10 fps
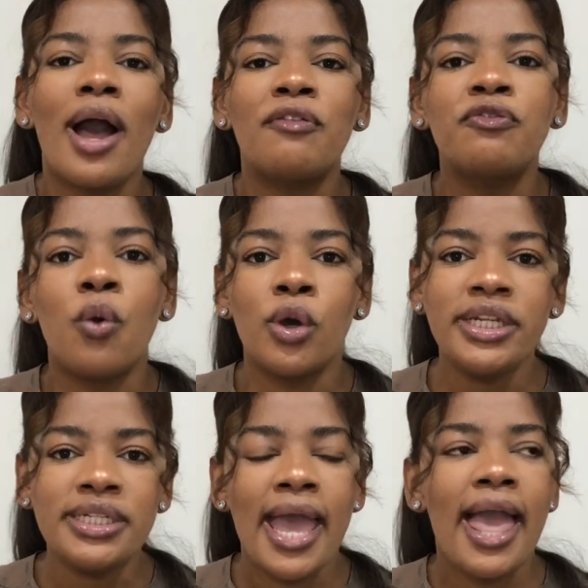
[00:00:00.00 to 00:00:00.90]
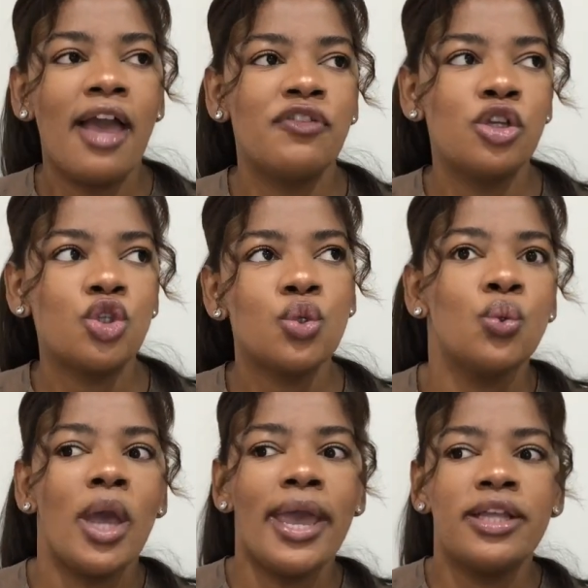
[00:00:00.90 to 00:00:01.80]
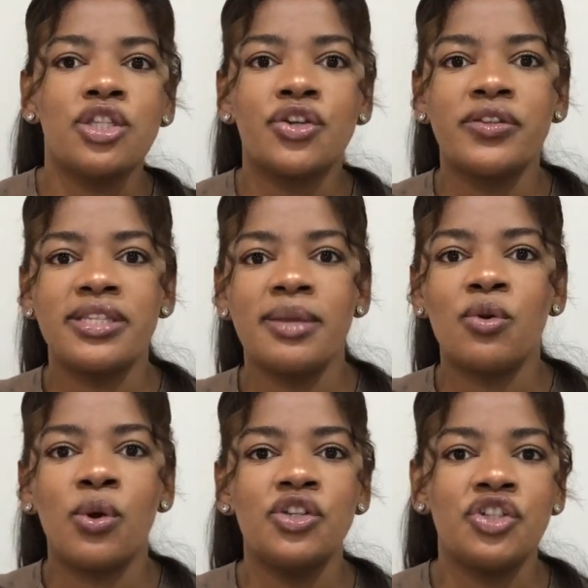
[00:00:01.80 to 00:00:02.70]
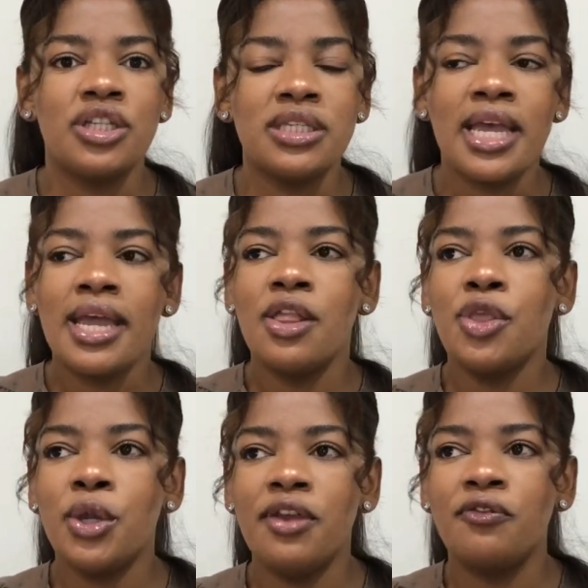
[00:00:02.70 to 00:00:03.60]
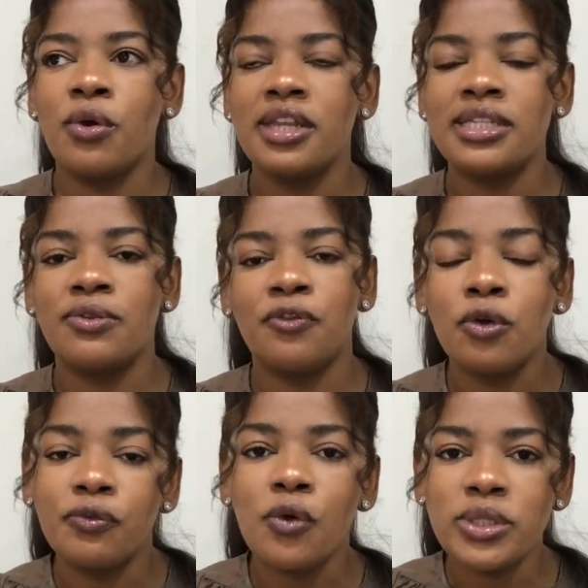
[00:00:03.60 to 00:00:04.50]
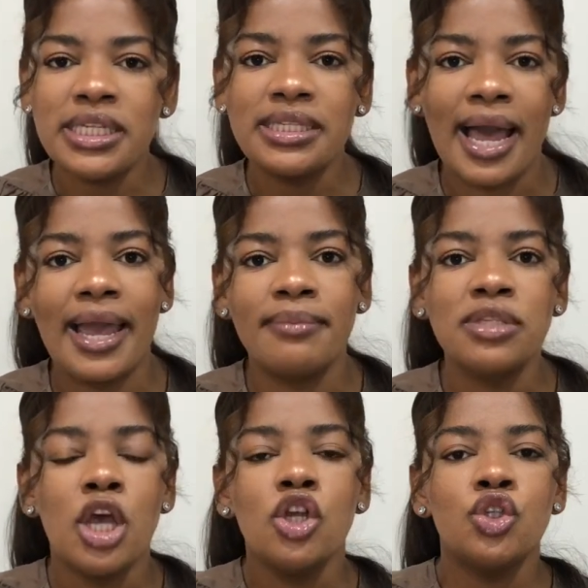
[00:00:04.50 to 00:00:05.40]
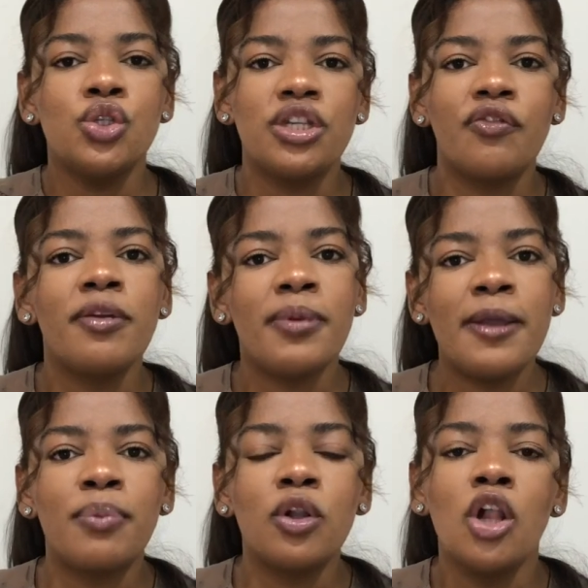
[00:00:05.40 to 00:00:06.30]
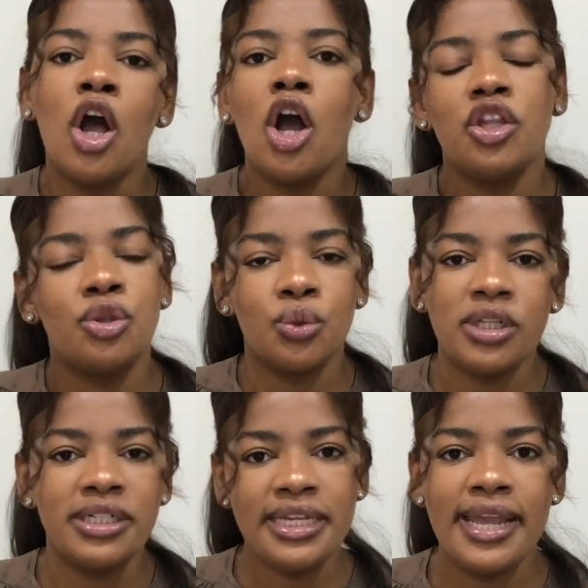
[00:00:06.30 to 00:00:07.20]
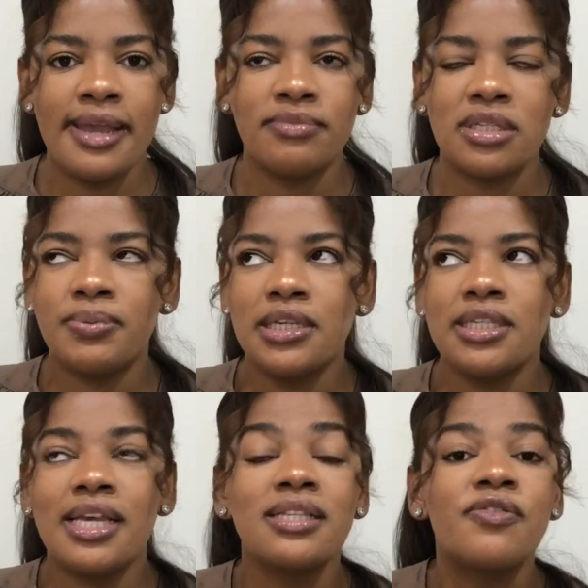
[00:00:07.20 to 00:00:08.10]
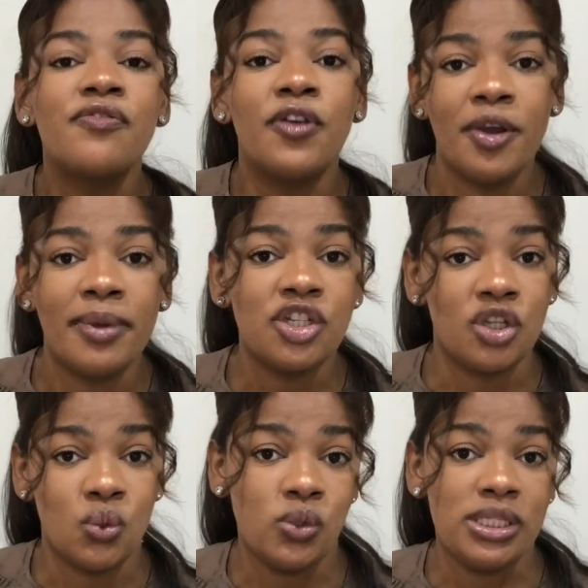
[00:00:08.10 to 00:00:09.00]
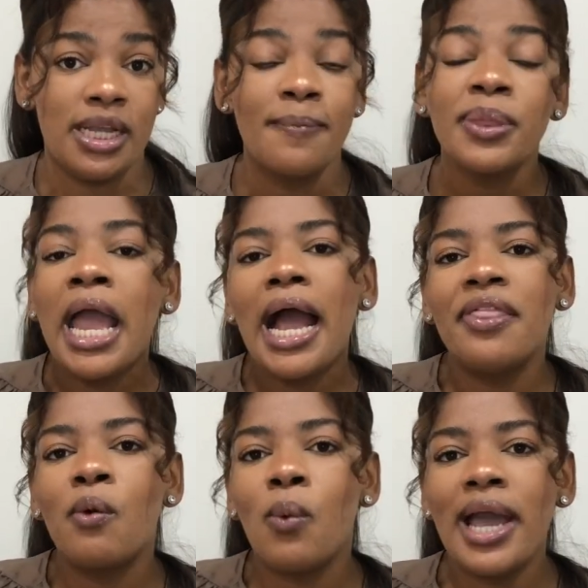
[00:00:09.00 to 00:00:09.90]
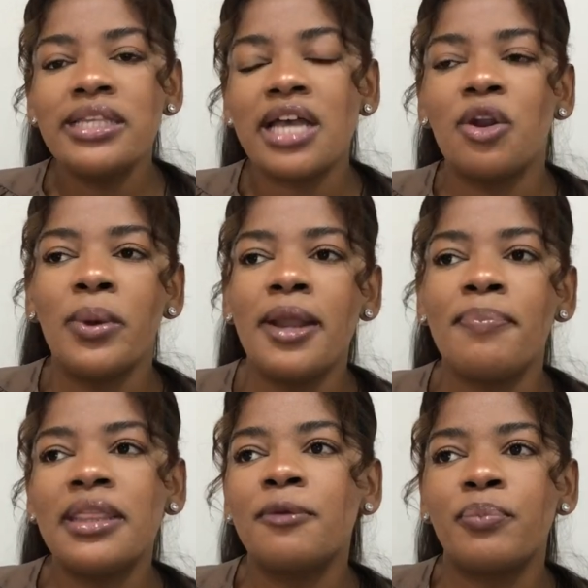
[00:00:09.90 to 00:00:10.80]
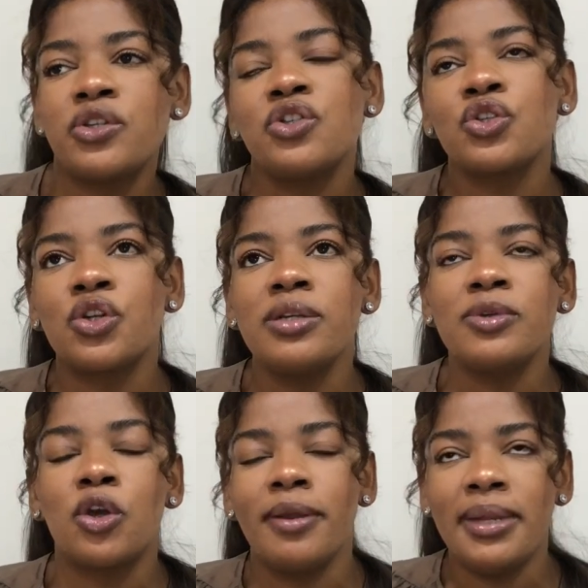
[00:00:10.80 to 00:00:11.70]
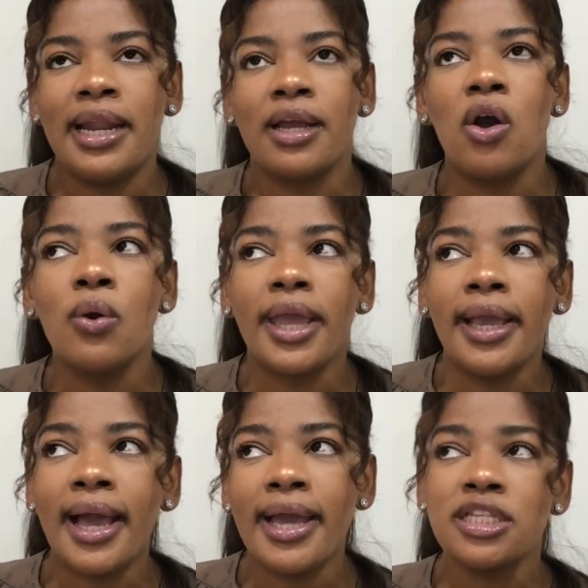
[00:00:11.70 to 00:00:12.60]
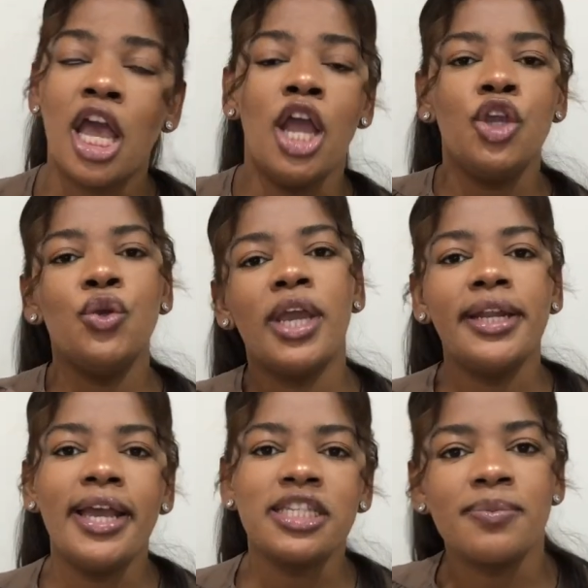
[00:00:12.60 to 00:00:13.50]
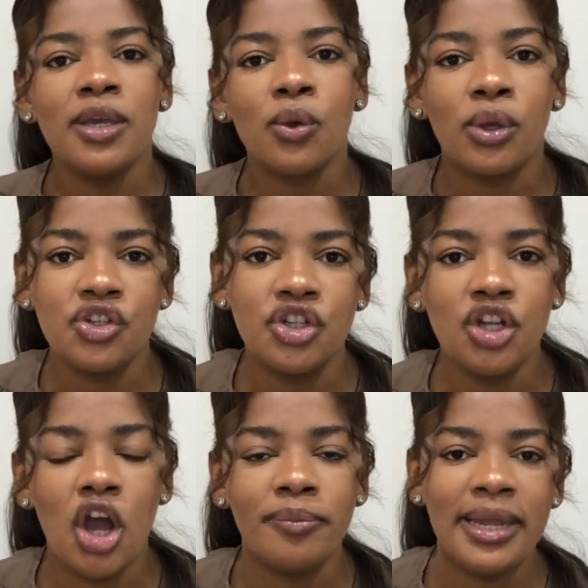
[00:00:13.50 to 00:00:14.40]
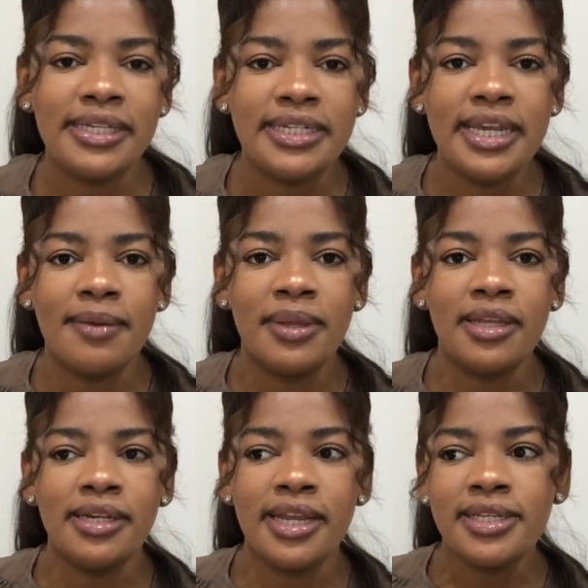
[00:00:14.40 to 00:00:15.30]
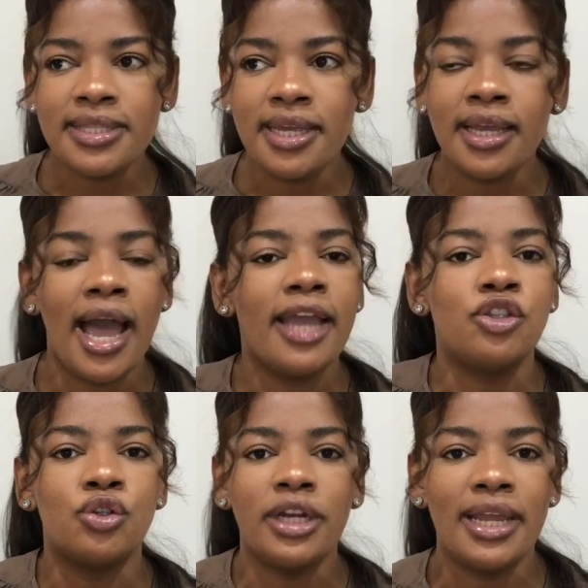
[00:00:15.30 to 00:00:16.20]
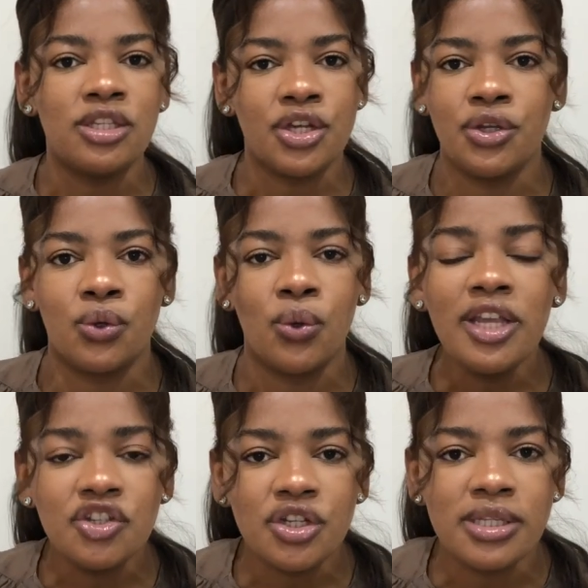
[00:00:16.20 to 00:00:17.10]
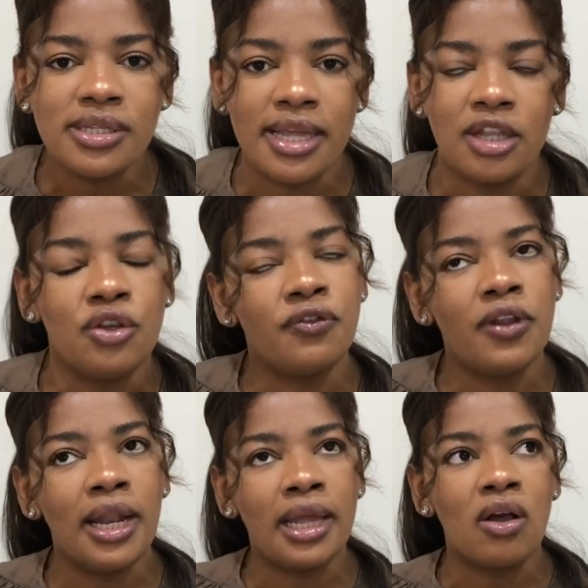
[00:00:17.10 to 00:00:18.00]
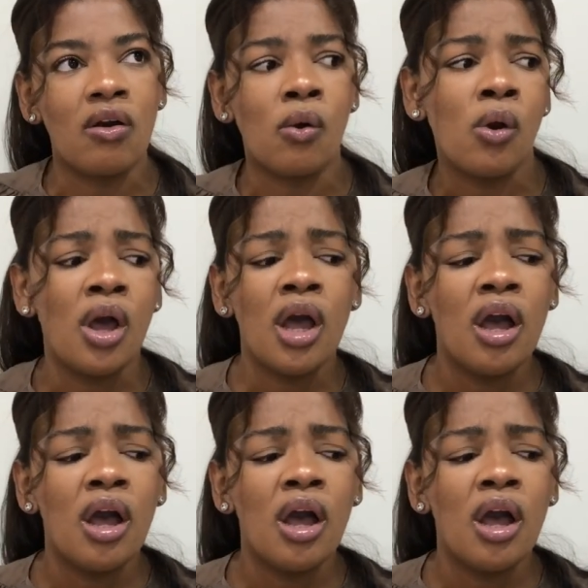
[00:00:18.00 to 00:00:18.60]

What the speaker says: avoid having to answer the same questions 30, 40 times to different people through the DMs, because that's very much exhausting. Otherwise, I don't want to be that person who's gonna be like, okay guys, you can ask me a question on my DM and the next thing I do not answer your questions, and then you feel like, oh,